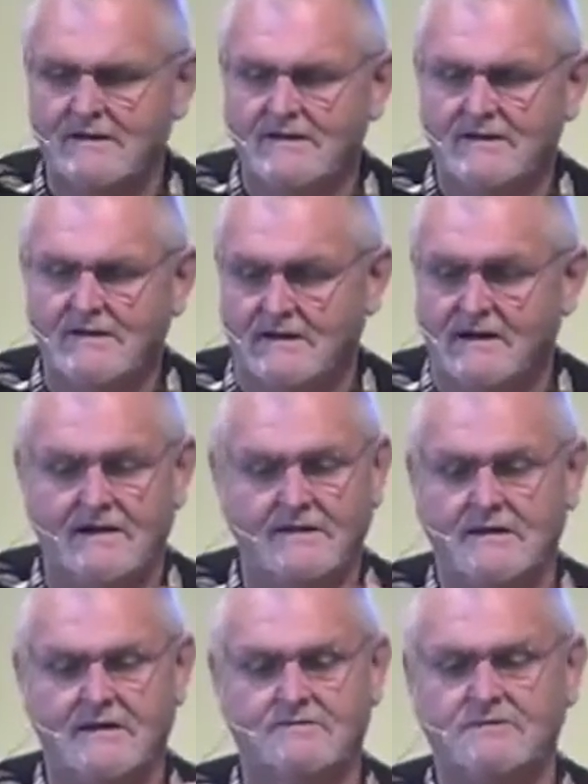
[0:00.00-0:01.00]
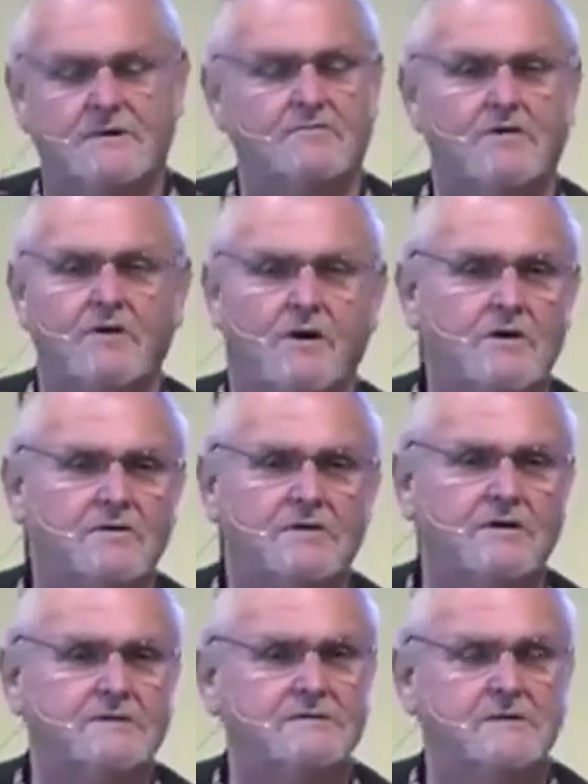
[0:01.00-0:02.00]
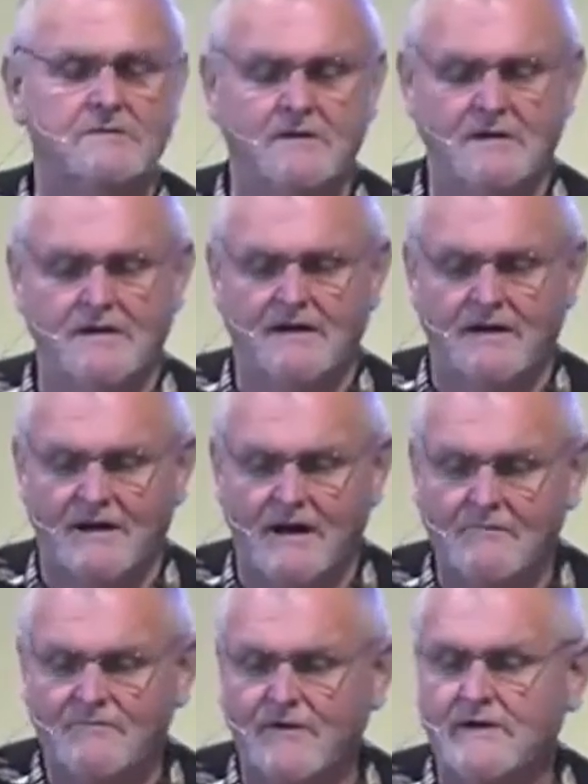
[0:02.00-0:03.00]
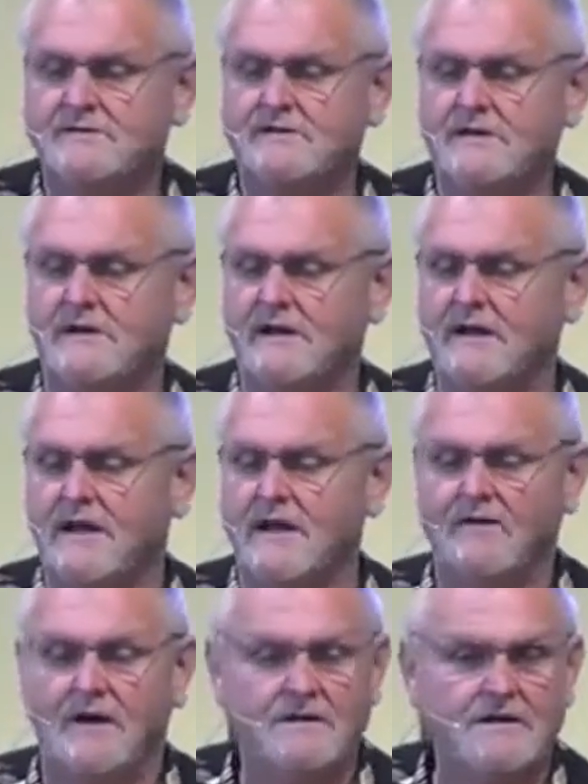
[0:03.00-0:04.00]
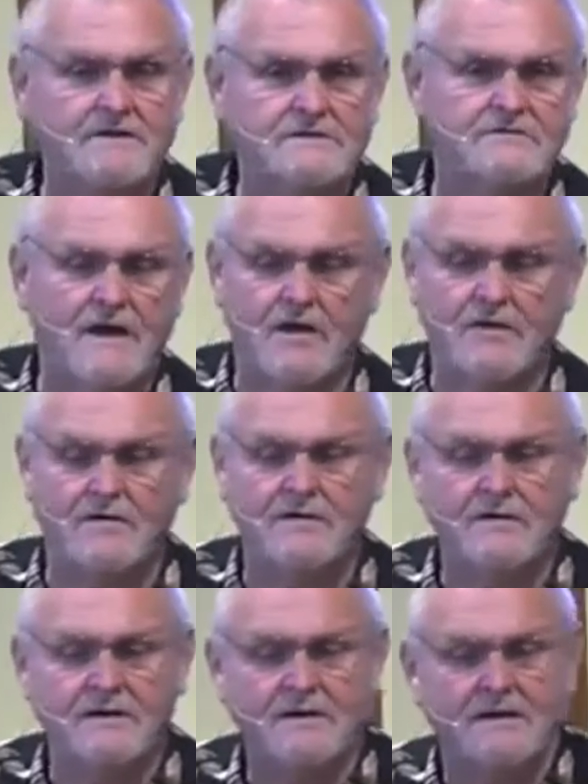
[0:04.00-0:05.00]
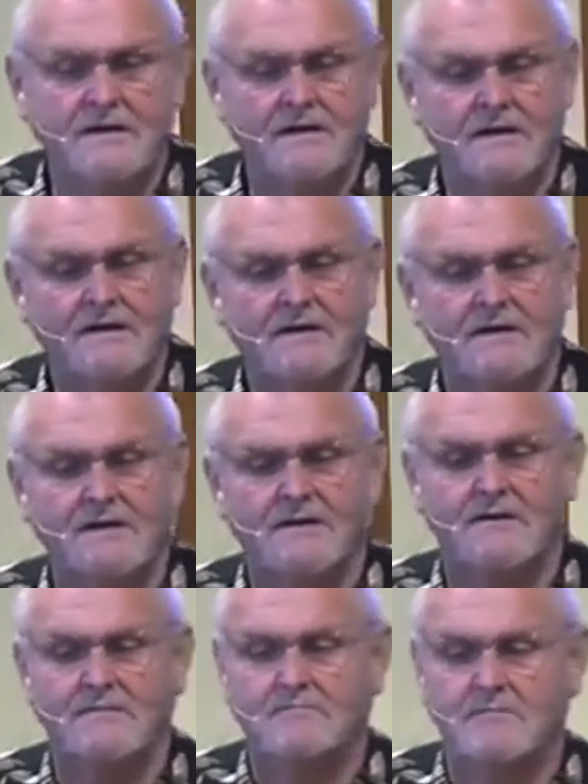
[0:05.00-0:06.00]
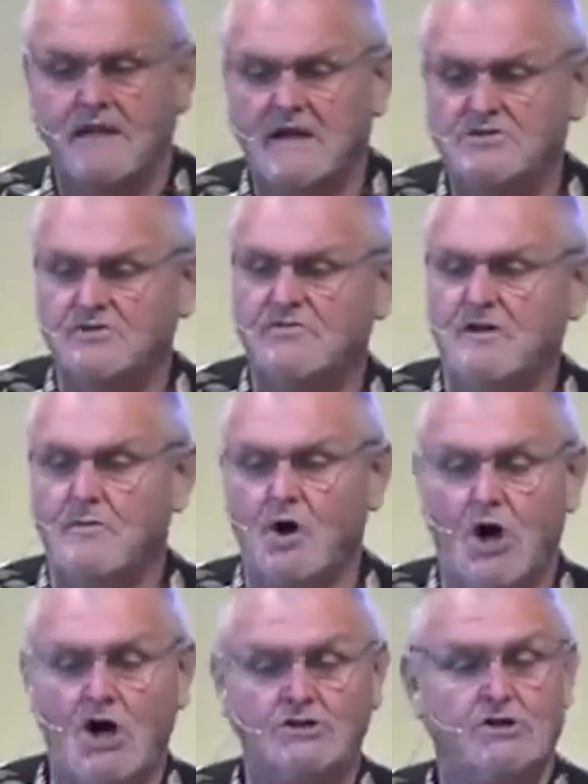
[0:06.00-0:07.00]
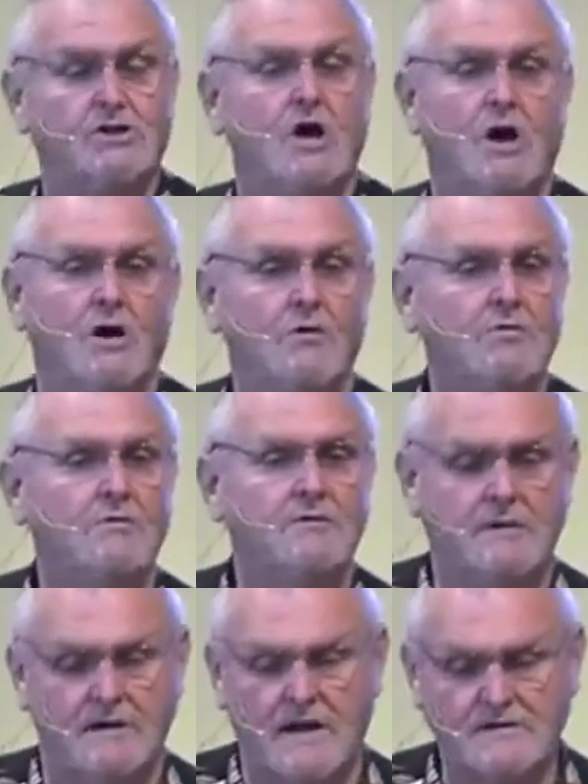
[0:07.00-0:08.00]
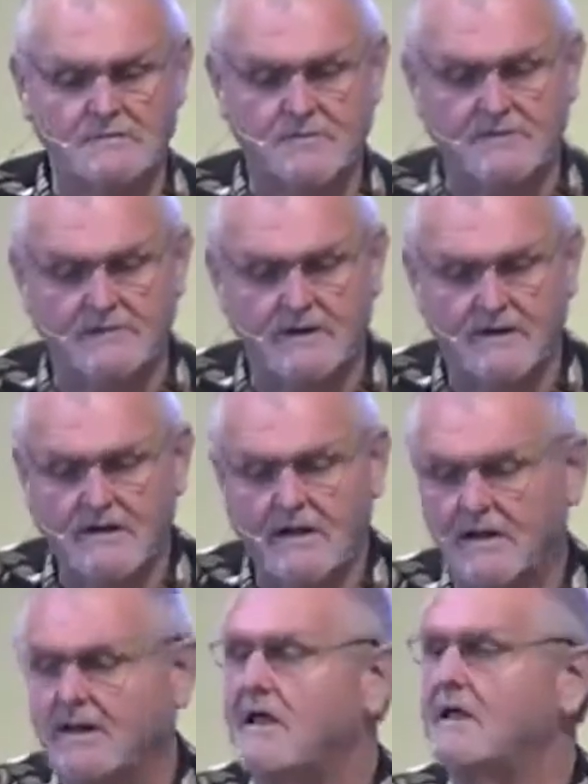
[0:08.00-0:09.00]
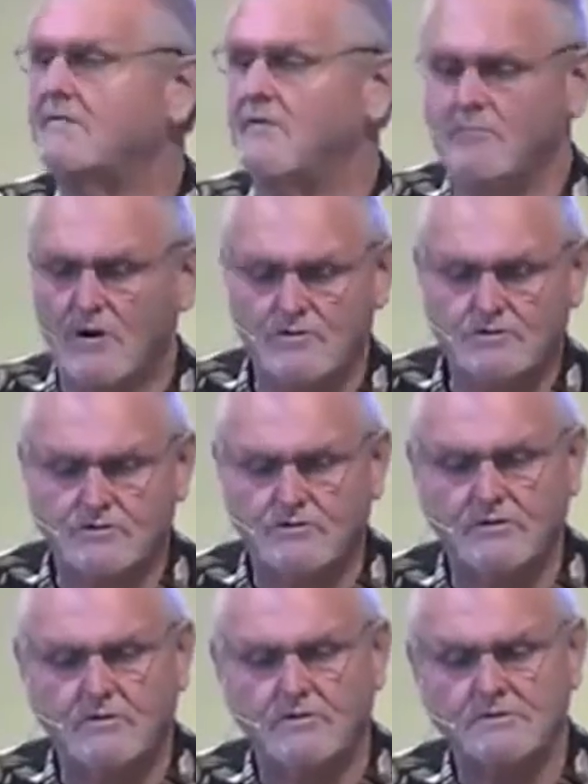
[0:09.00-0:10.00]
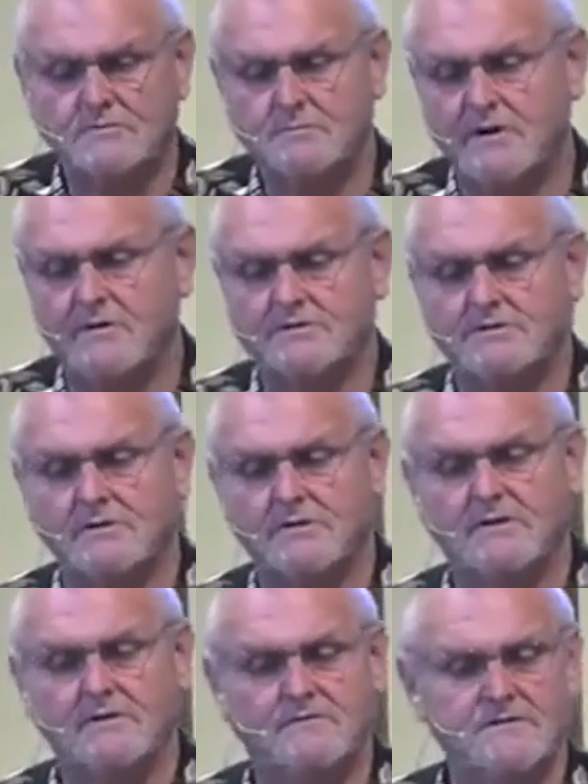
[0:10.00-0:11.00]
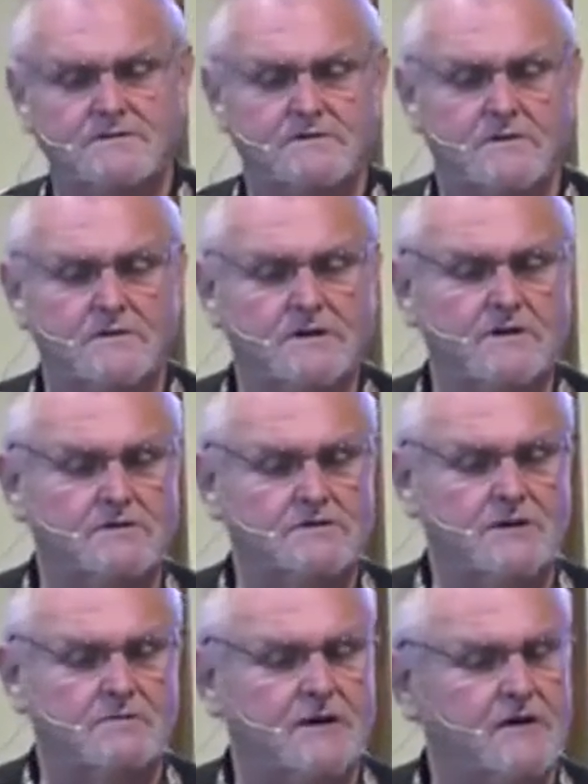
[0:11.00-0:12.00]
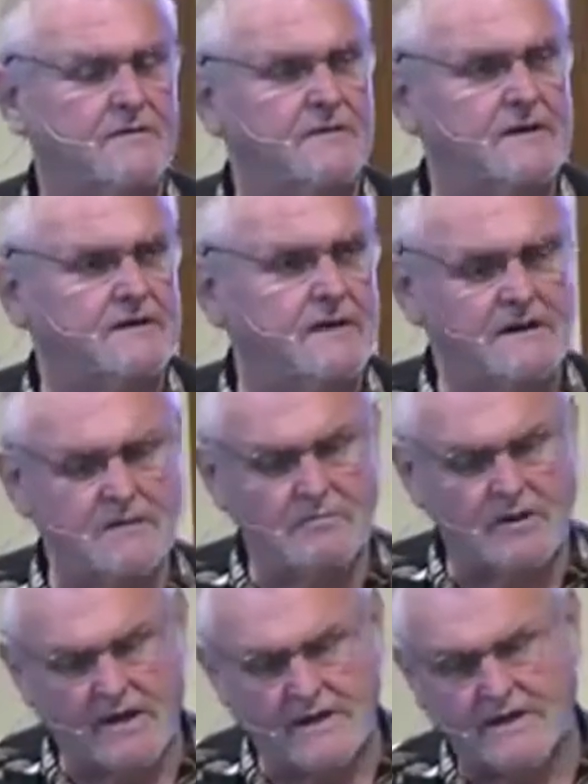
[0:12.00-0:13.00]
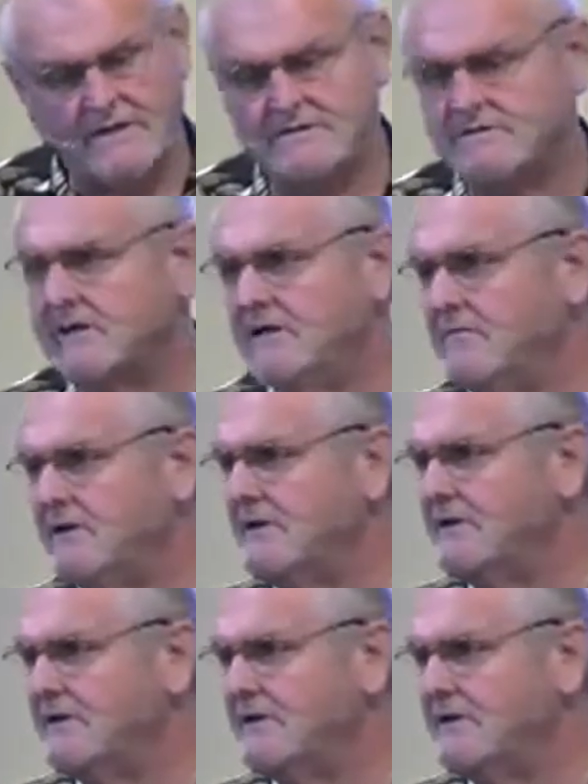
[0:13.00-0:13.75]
And I can think of several hard things that I'm facing, and I have ideas of how each of them ought to go, and I spend a lot of emotional, spiritual, and physical energy around thinking and plotting and scheming